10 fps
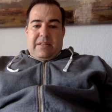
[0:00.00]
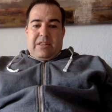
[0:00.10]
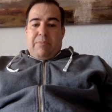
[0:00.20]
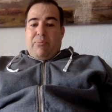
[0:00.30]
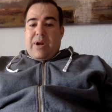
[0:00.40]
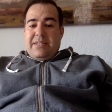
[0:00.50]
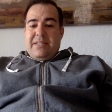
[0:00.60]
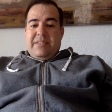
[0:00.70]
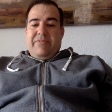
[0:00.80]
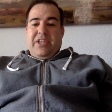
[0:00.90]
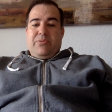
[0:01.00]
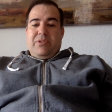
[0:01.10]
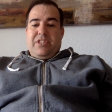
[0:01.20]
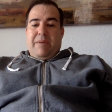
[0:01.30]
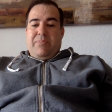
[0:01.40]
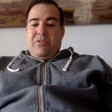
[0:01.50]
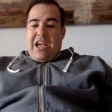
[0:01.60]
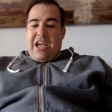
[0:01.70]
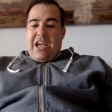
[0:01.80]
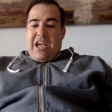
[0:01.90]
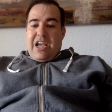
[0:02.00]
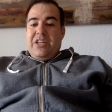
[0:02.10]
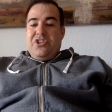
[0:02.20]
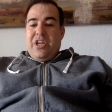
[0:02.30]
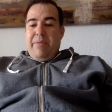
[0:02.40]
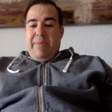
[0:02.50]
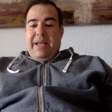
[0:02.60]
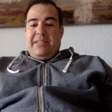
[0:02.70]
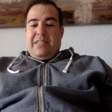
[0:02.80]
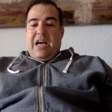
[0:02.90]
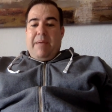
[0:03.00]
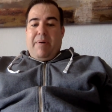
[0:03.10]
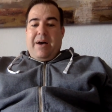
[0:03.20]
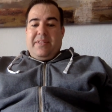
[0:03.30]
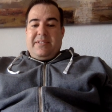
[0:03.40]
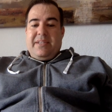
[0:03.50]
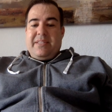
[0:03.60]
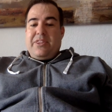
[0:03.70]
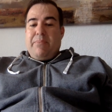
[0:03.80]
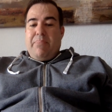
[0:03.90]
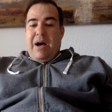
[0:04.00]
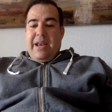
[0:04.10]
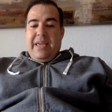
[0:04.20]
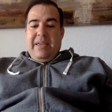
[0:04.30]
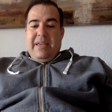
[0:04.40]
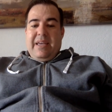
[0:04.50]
The presence of these receptors there legitimates the hypothesis that the body